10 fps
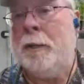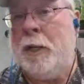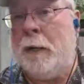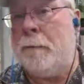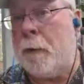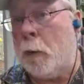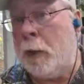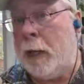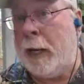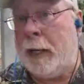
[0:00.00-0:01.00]

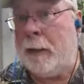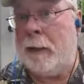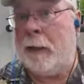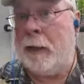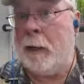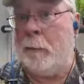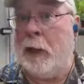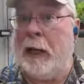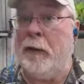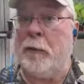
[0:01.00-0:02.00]
defoliate the um,
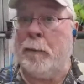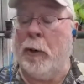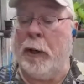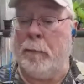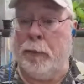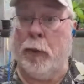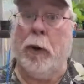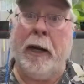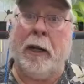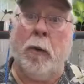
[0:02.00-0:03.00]
leaves pre-
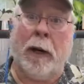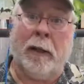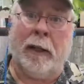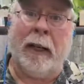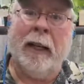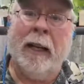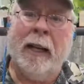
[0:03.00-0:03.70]
pretty quickly.